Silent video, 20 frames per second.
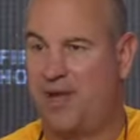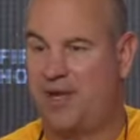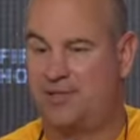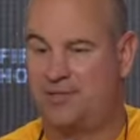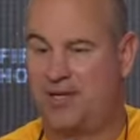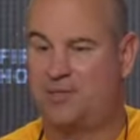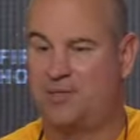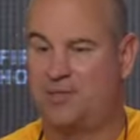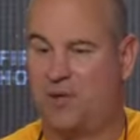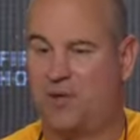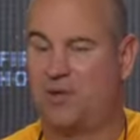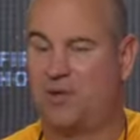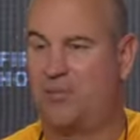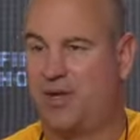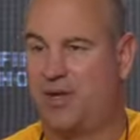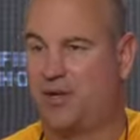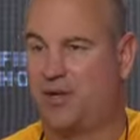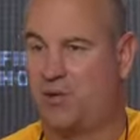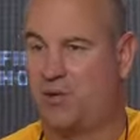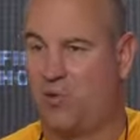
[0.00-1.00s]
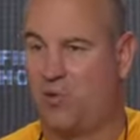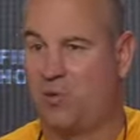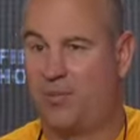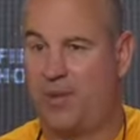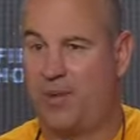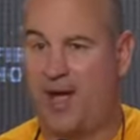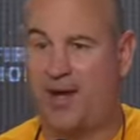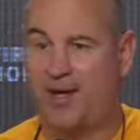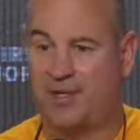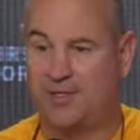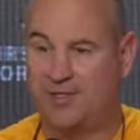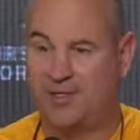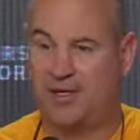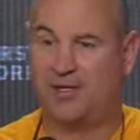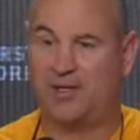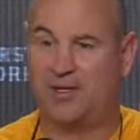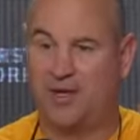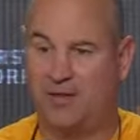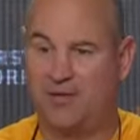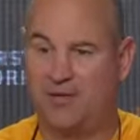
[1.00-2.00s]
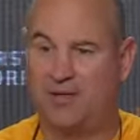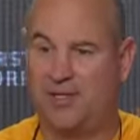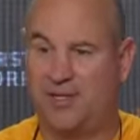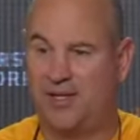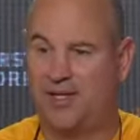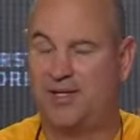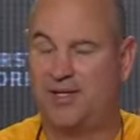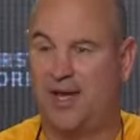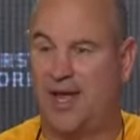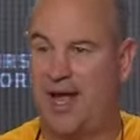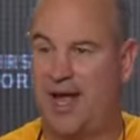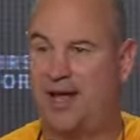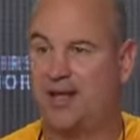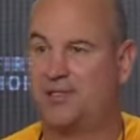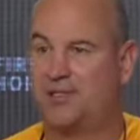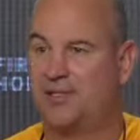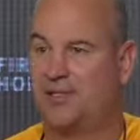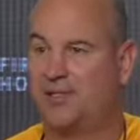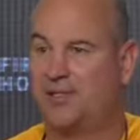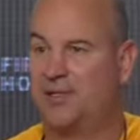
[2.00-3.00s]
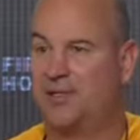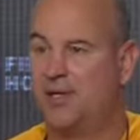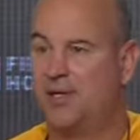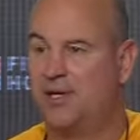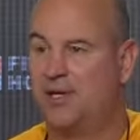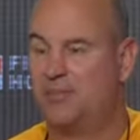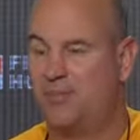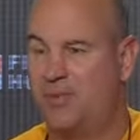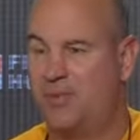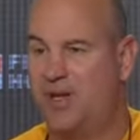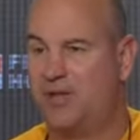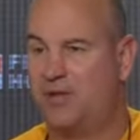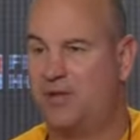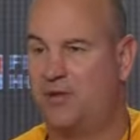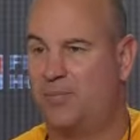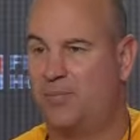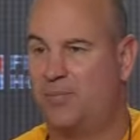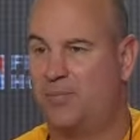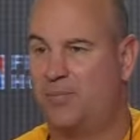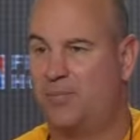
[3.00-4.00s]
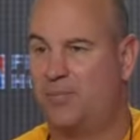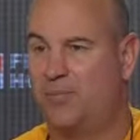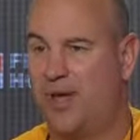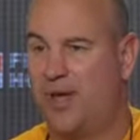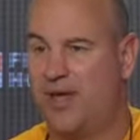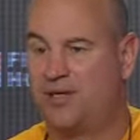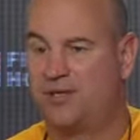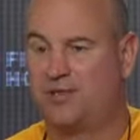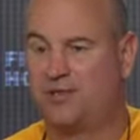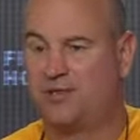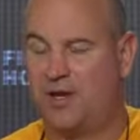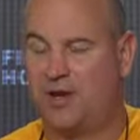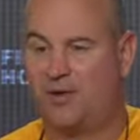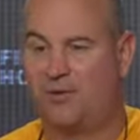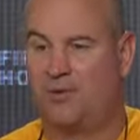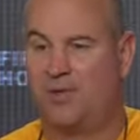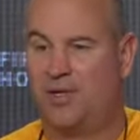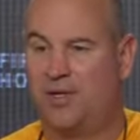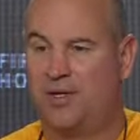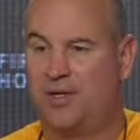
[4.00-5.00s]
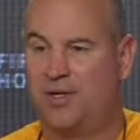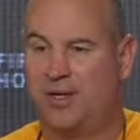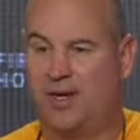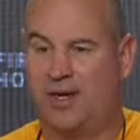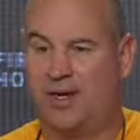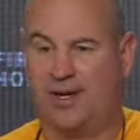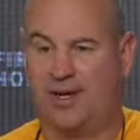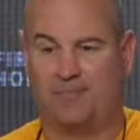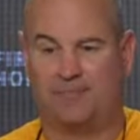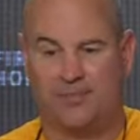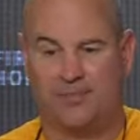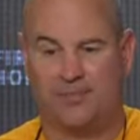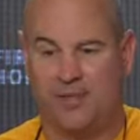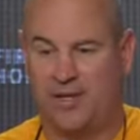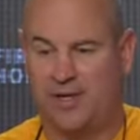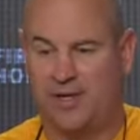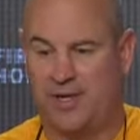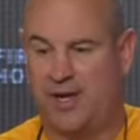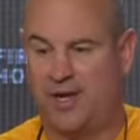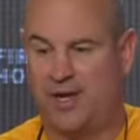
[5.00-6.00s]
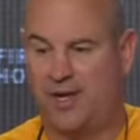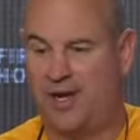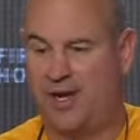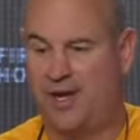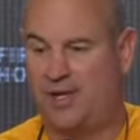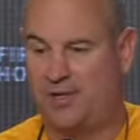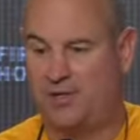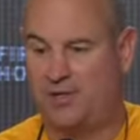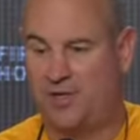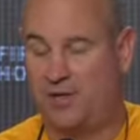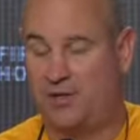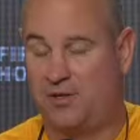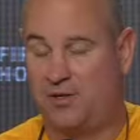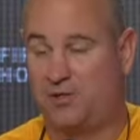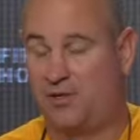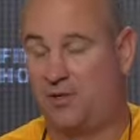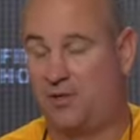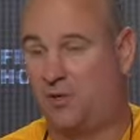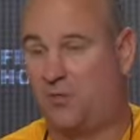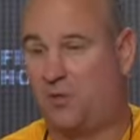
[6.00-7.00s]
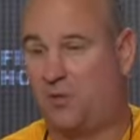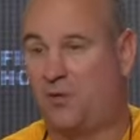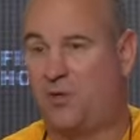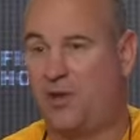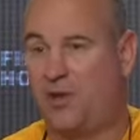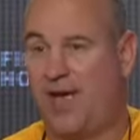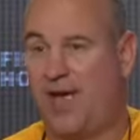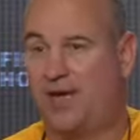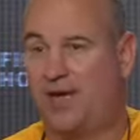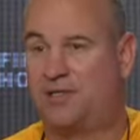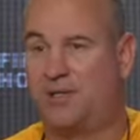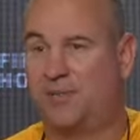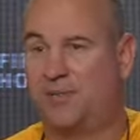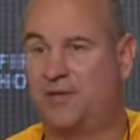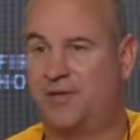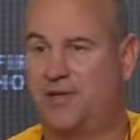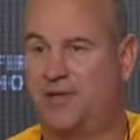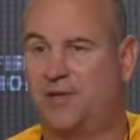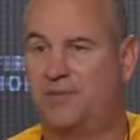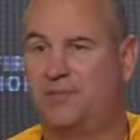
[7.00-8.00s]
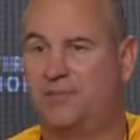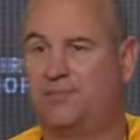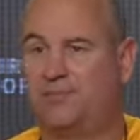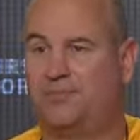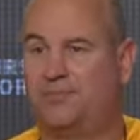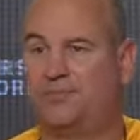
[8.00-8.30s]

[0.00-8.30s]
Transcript: That's part of being a quarterback, is getting the other 10 guys to be at their best. So again, he continues to do what we ask him to do.